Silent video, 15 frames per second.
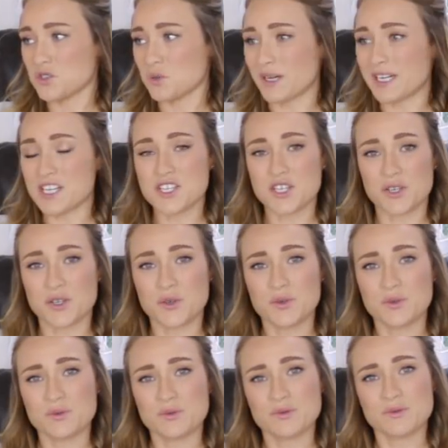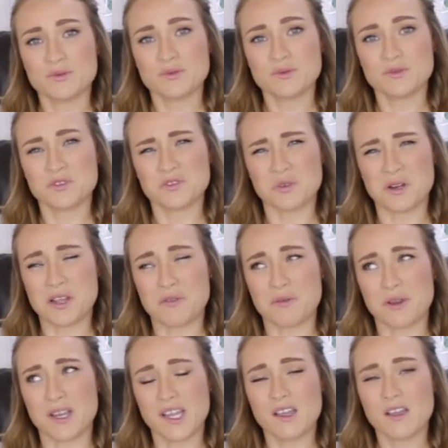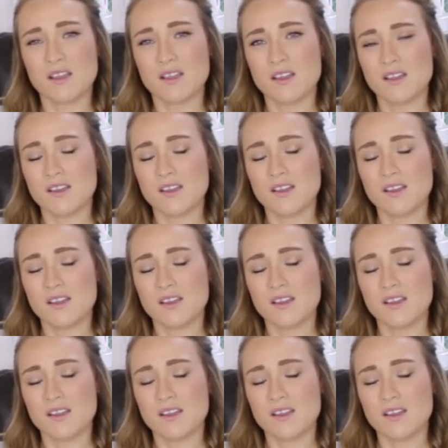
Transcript: 22, 23.